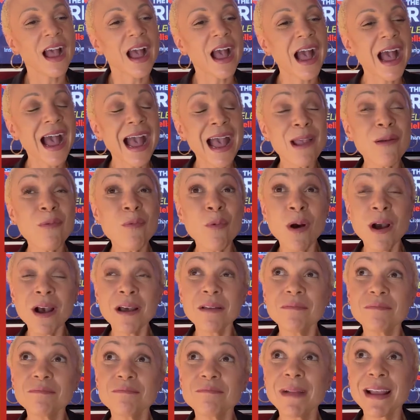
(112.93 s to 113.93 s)
I
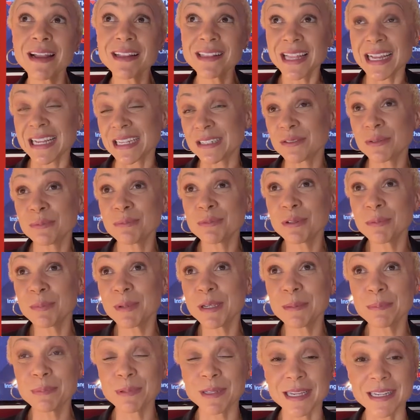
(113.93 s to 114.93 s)
want my classroom to be
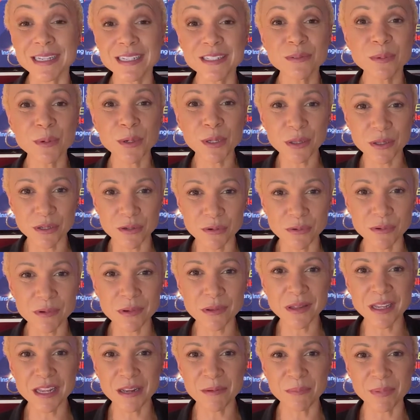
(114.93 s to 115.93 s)
a place where
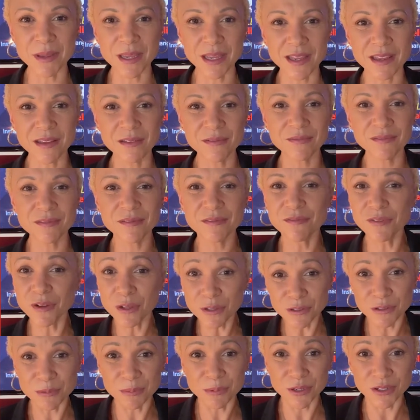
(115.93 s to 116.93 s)
students can be
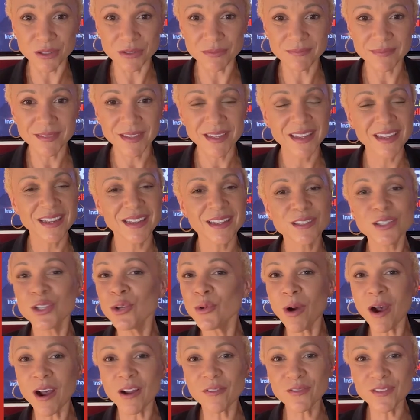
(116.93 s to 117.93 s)
vulnerable. Too
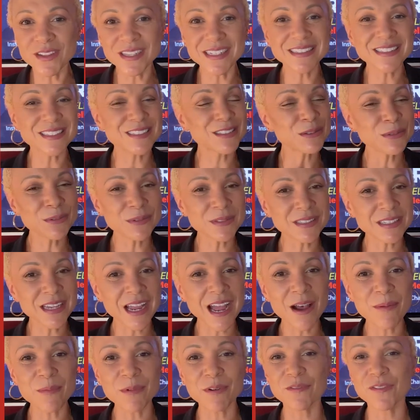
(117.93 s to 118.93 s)
often, students
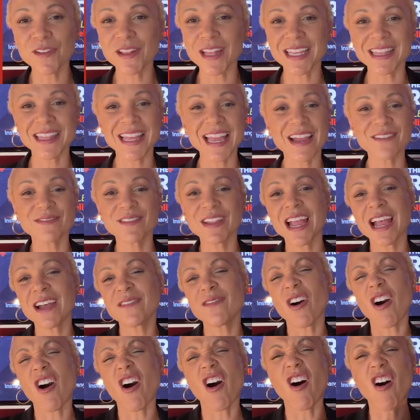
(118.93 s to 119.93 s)
come and feel like they have to
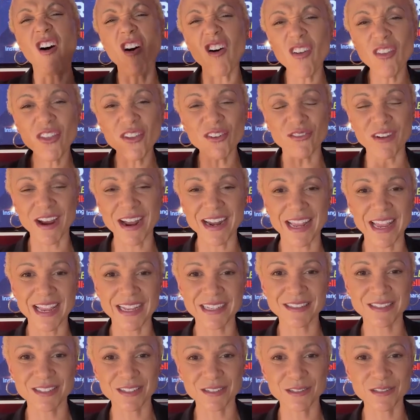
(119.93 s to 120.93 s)
have all the right
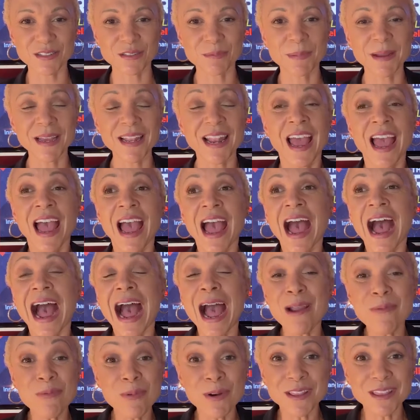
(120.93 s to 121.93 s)
answers, but
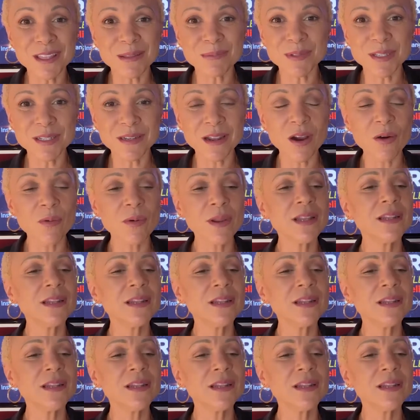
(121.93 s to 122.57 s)
I want them to know it